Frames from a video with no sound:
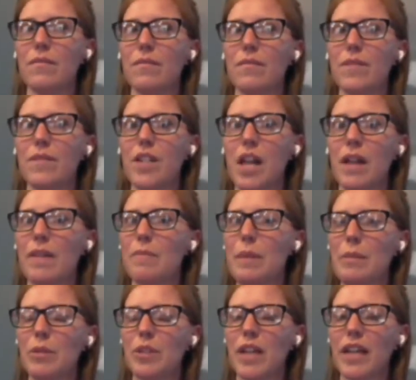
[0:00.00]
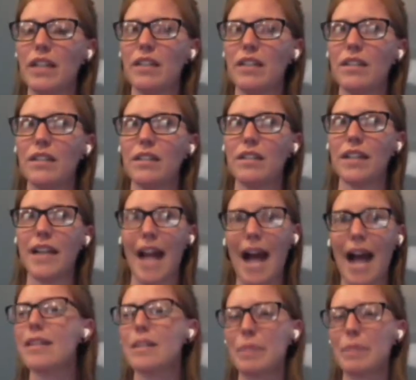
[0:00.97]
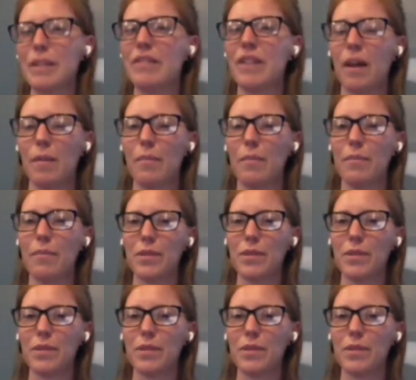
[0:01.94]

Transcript: telling people that it has to be developed